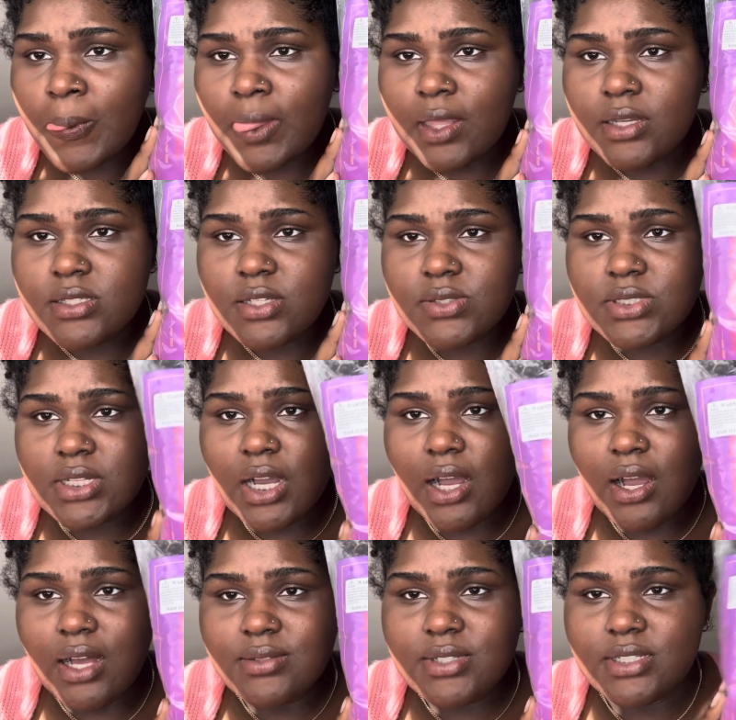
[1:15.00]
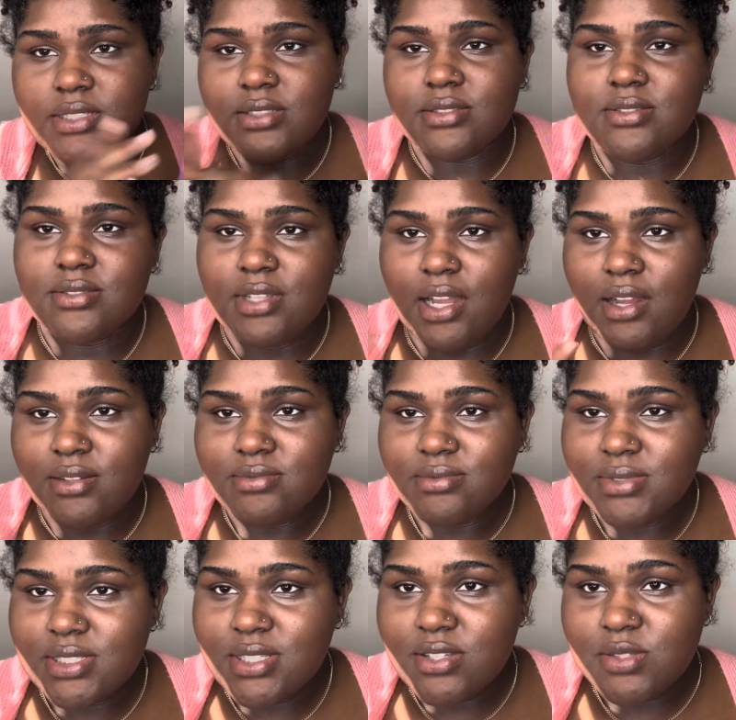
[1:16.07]
So it's called, and y'all,
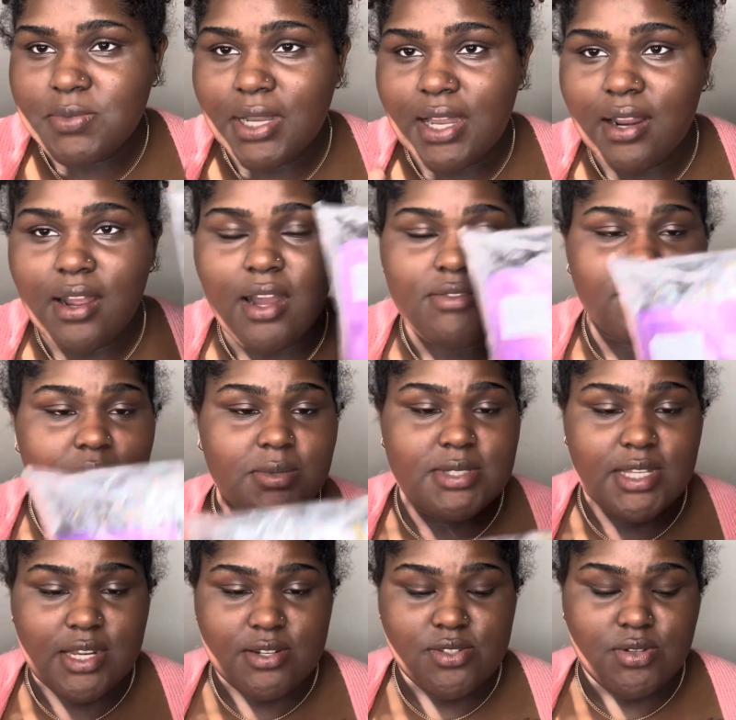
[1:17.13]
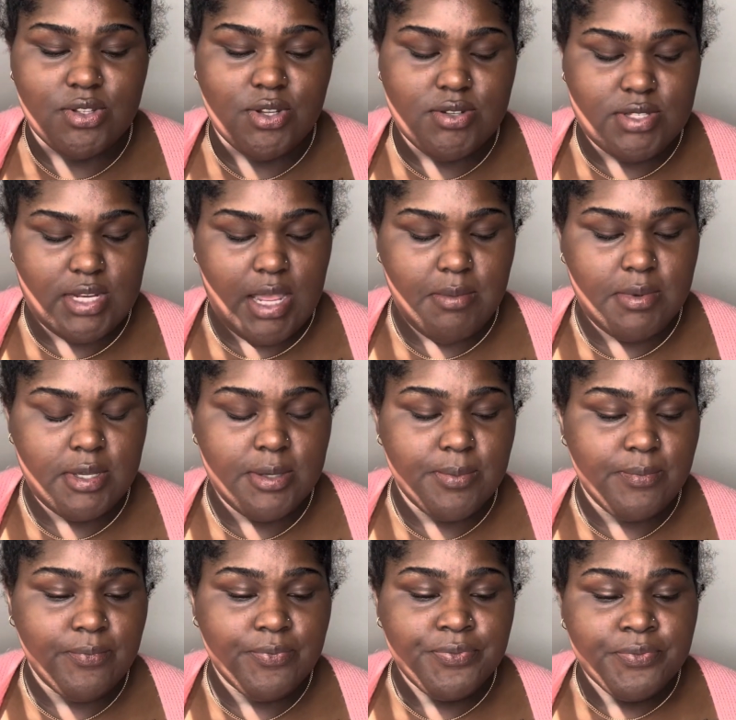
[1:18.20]
excuse me, I gotta cough it up because I got a sore throat today,
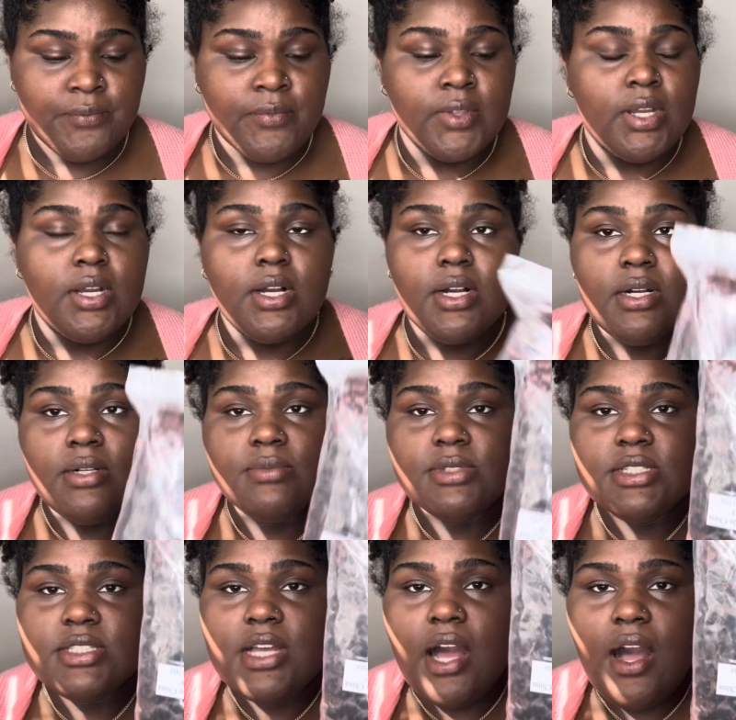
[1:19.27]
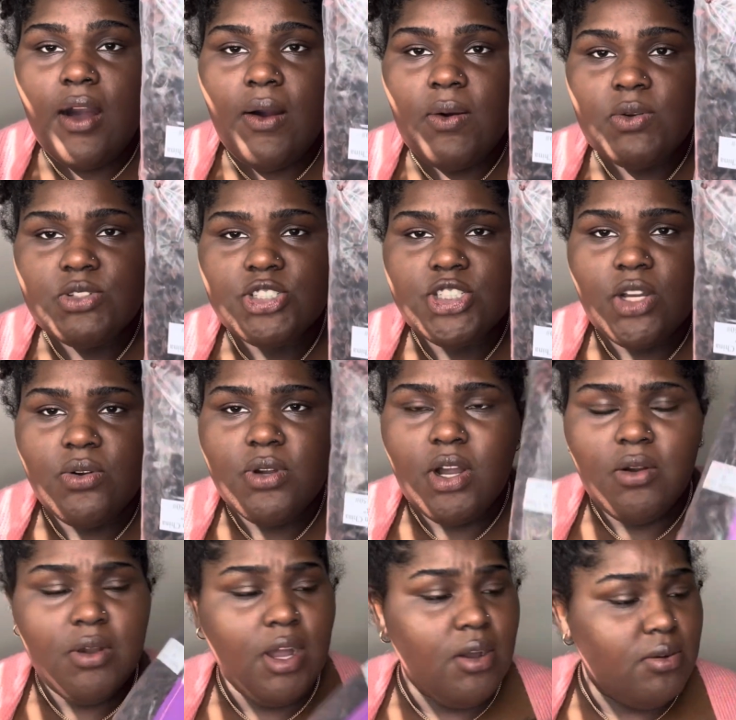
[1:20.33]
but it's called Show
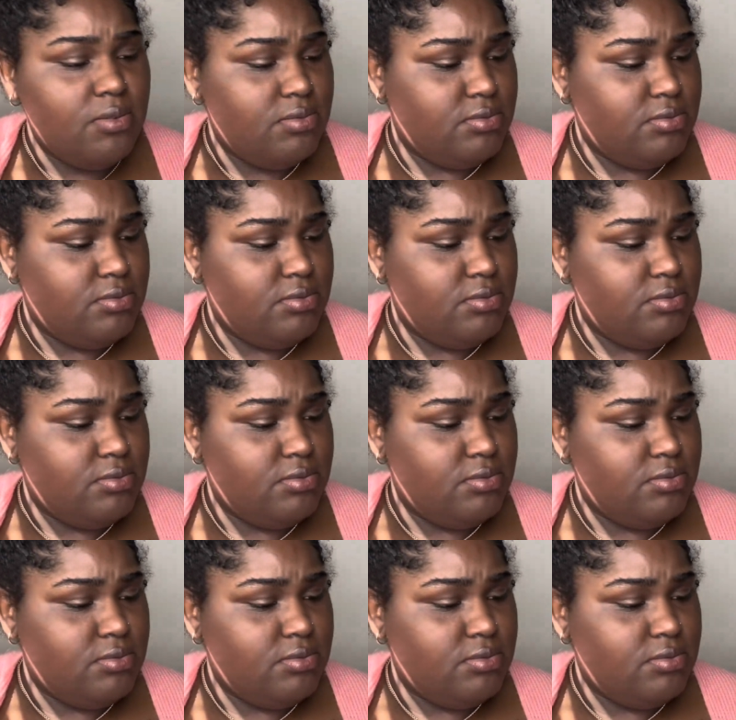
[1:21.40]
Coco.